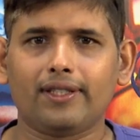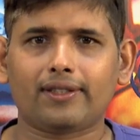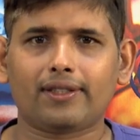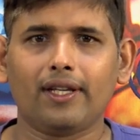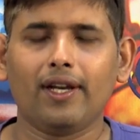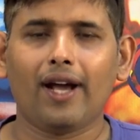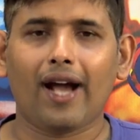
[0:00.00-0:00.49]

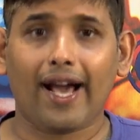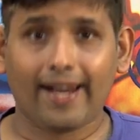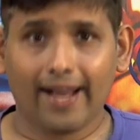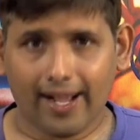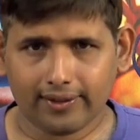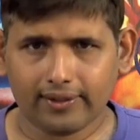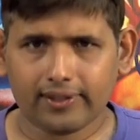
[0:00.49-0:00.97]
this and
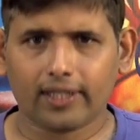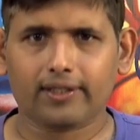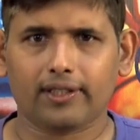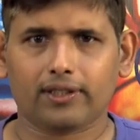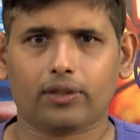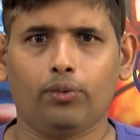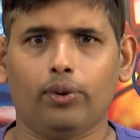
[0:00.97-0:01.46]
answer
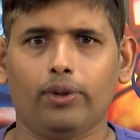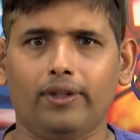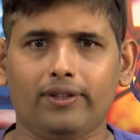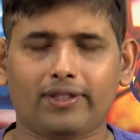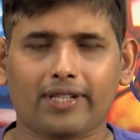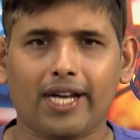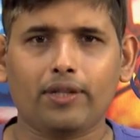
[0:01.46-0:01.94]
this,
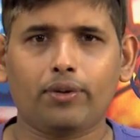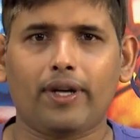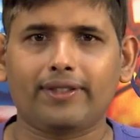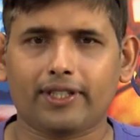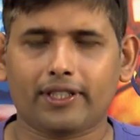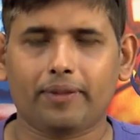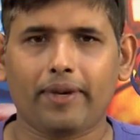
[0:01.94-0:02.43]
try to
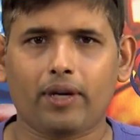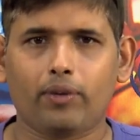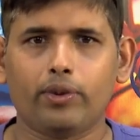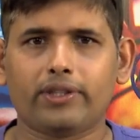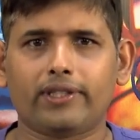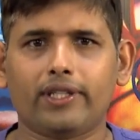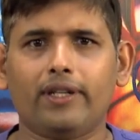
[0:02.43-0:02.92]
answer the big
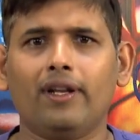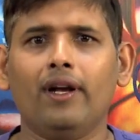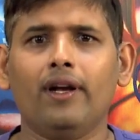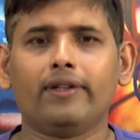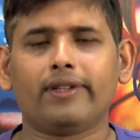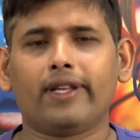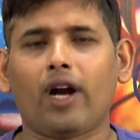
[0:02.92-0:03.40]
question
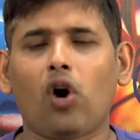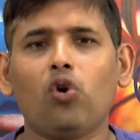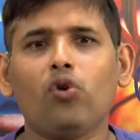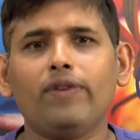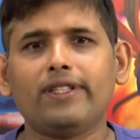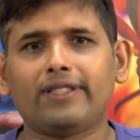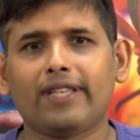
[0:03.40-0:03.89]
that how
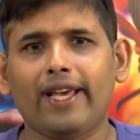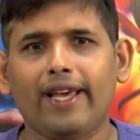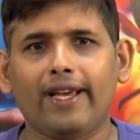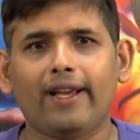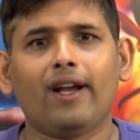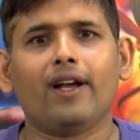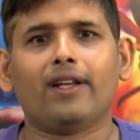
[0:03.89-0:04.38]
do we
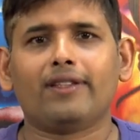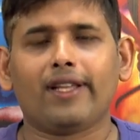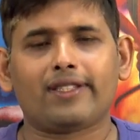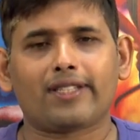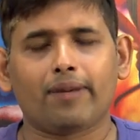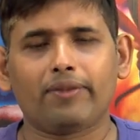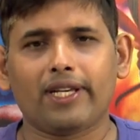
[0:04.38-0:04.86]
say
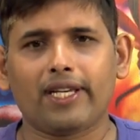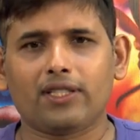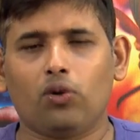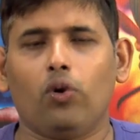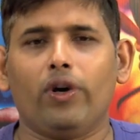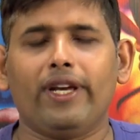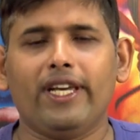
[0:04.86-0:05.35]
that something is
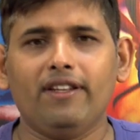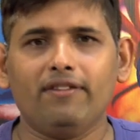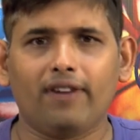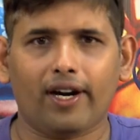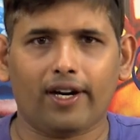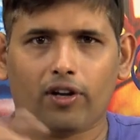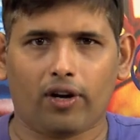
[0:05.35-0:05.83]
going
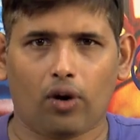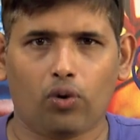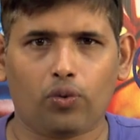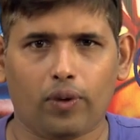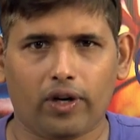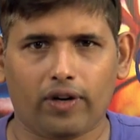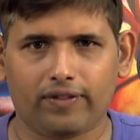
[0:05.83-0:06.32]
inward or
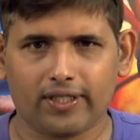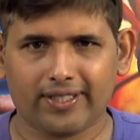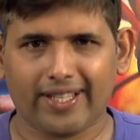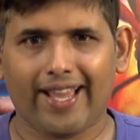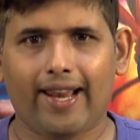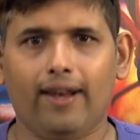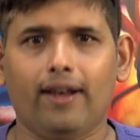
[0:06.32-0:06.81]
outward of the
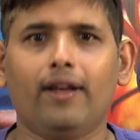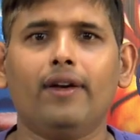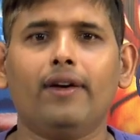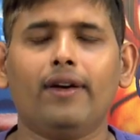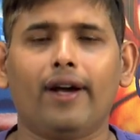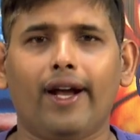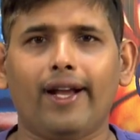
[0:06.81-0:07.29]
cell,
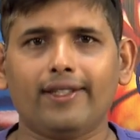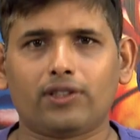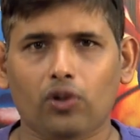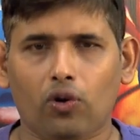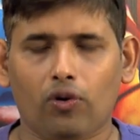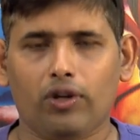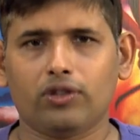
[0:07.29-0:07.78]
and
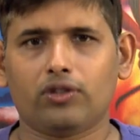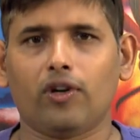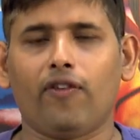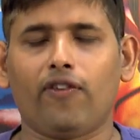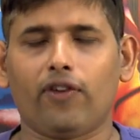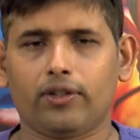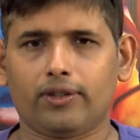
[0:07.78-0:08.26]
so on and
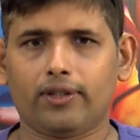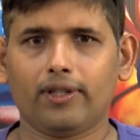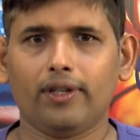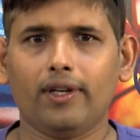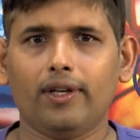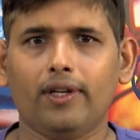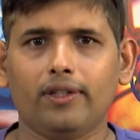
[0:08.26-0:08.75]
so forth.
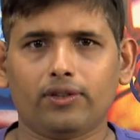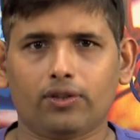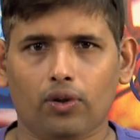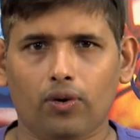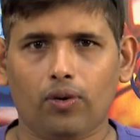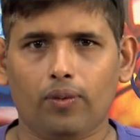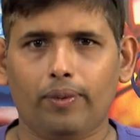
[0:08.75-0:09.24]

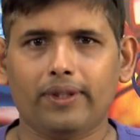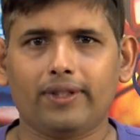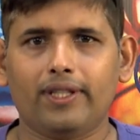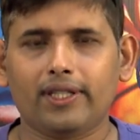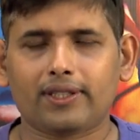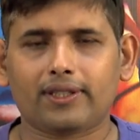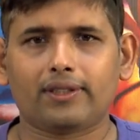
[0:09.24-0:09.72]
So with
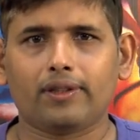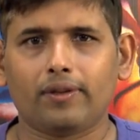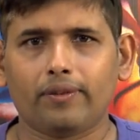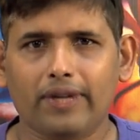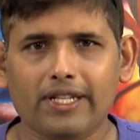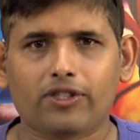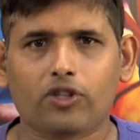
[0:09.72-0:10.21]
this
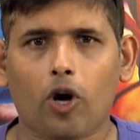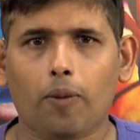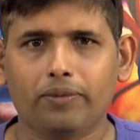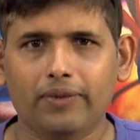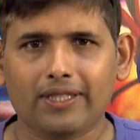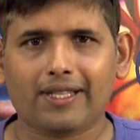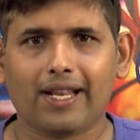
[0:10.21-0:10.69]
we will
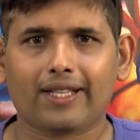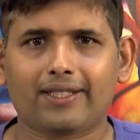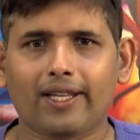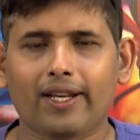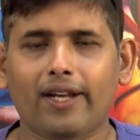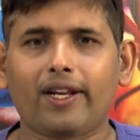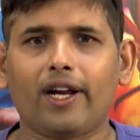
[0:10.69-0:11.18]
stop this
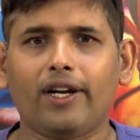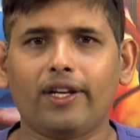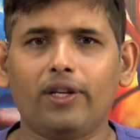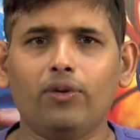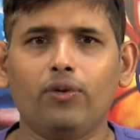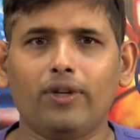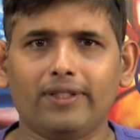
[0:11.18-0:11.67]
lecture and
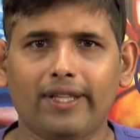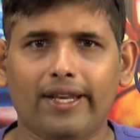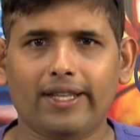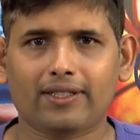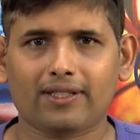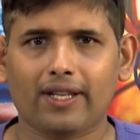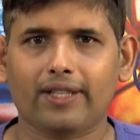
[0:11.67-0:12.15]
continue in the
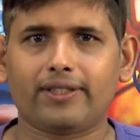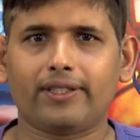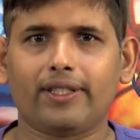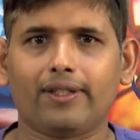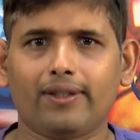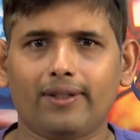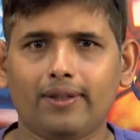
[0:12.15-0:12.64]
next
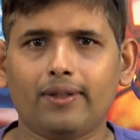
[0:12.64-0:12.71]
lecture.